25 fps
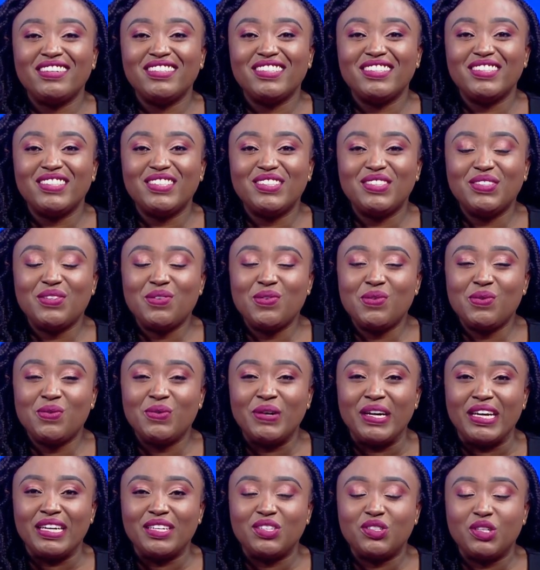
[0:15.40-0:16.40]
you
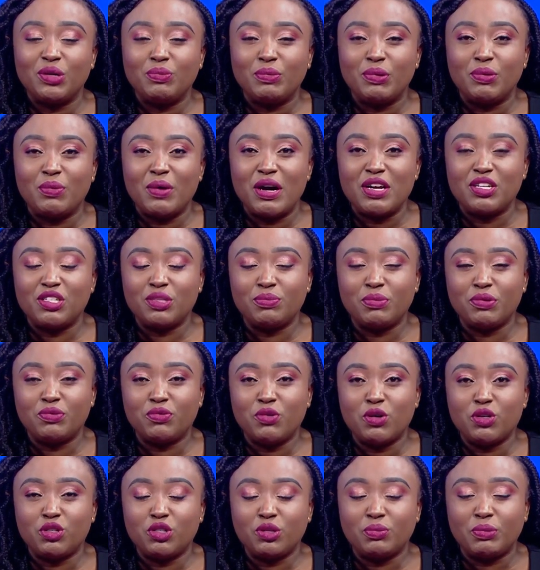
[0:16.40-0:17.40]
doing?
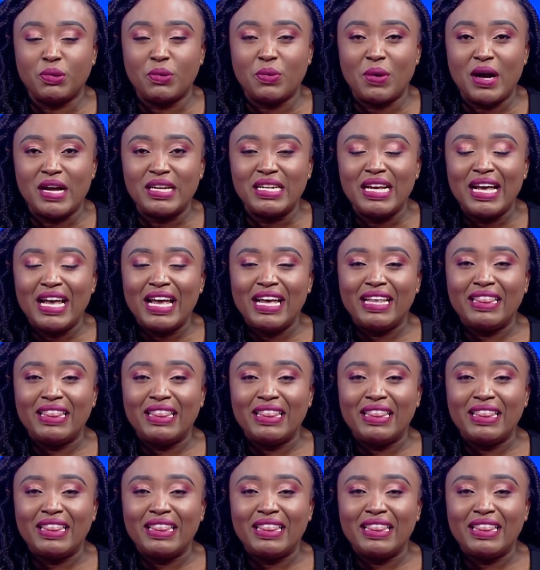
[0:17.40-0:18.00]
111-444-111.